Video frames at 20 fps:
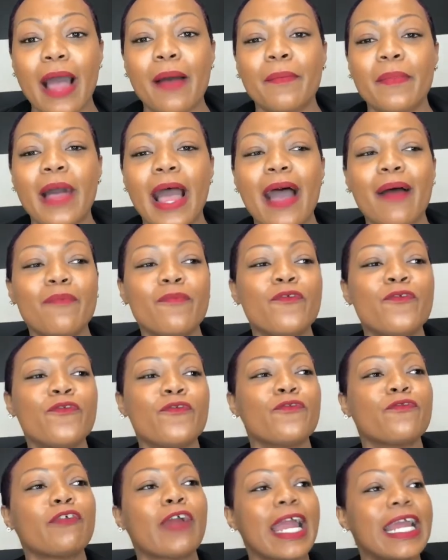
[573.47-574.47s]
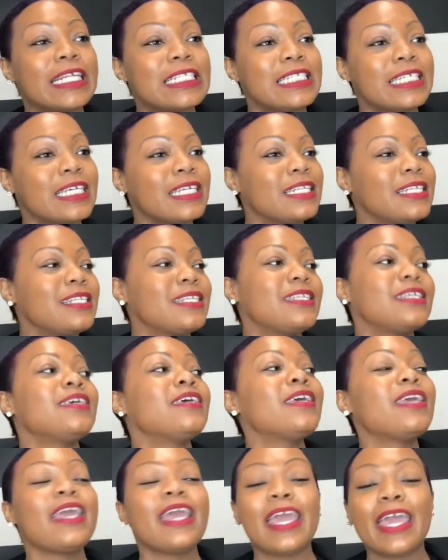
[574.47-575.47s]
I'm frightened
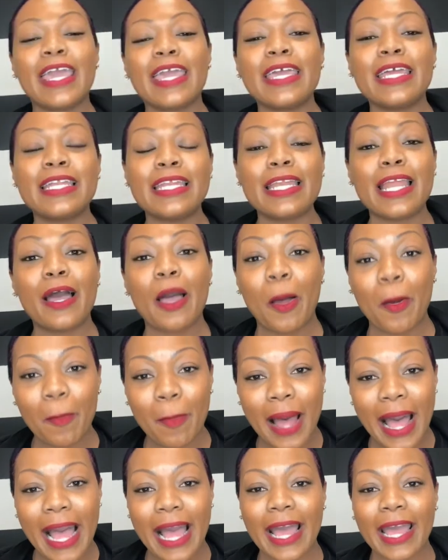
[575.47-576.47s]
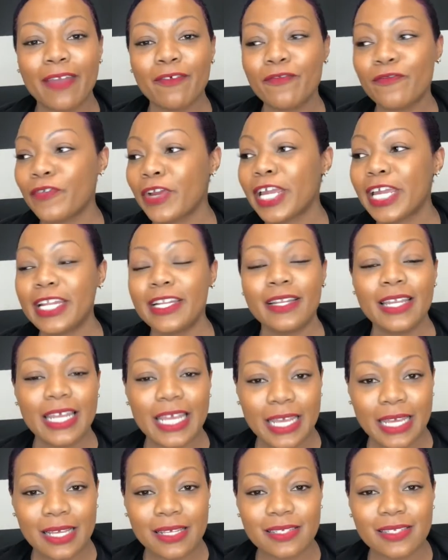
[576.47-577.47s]
in my freaking
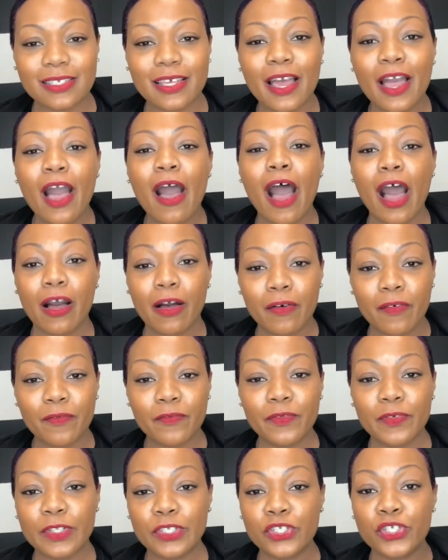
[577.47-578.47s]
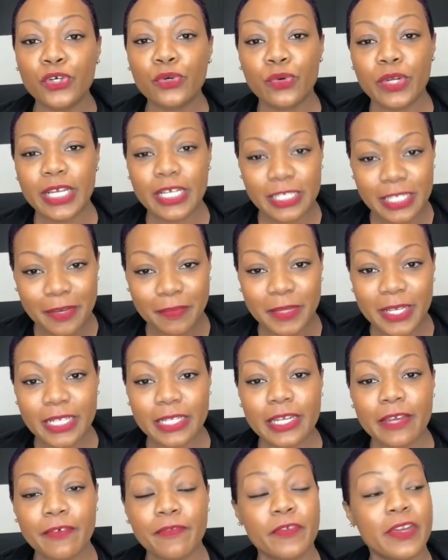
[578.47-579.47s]
knees of doing
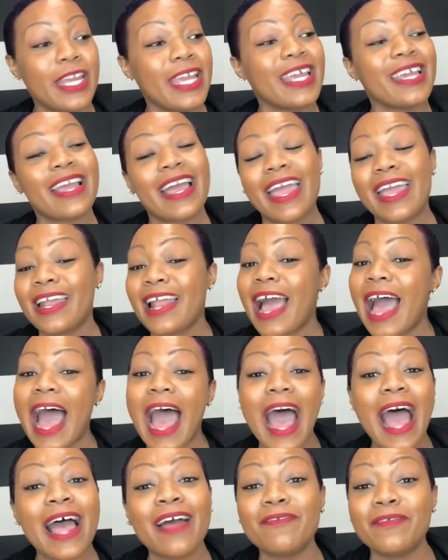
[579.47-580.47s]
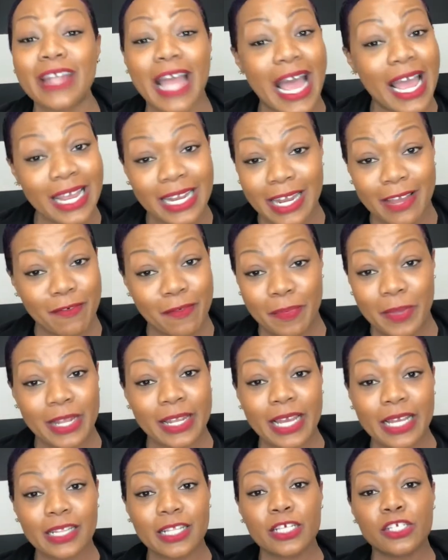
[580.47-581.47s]
something different, and I ain't never been
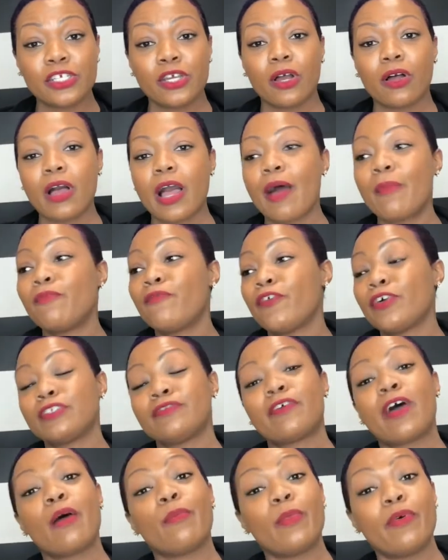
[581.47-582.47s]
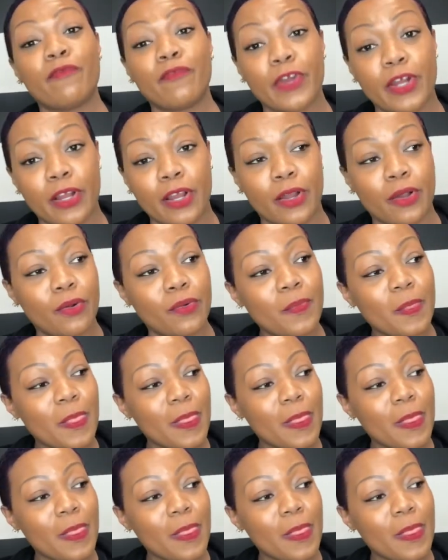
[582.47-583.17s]
like this, y'all. First of all, I'm a Virgo.